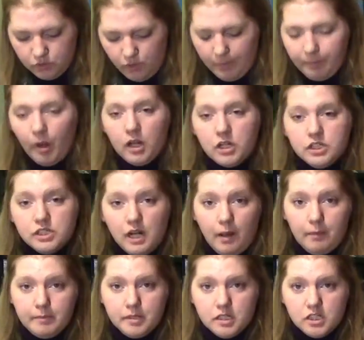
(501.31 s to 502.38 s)
So I bought
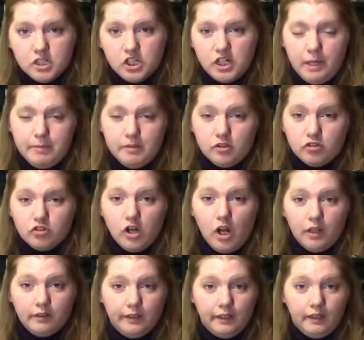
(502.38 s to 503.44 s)
Shaman's
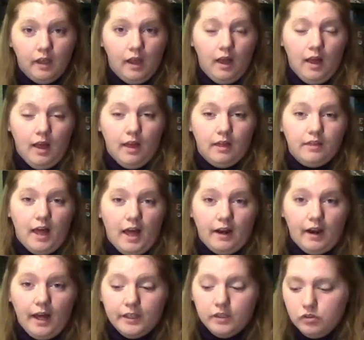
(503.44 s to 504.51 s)
Crossing,
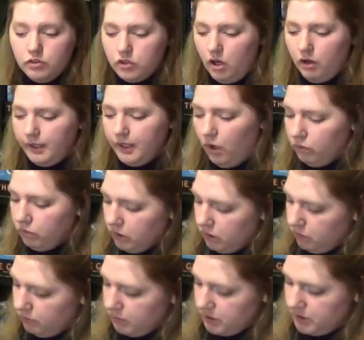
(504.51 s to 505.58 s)
that I used to already own,
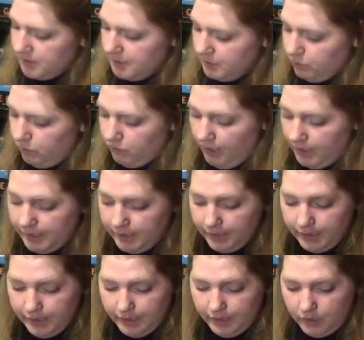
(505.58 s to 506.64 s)
which is this one right
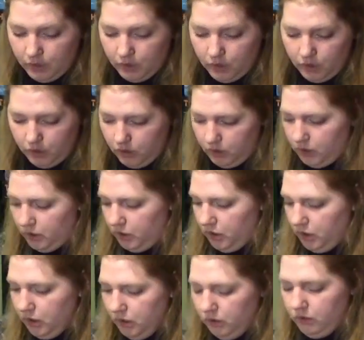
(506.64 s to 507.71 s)

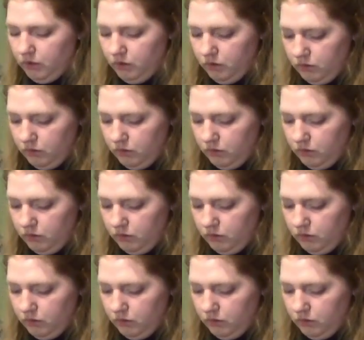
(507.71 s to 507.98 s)
here.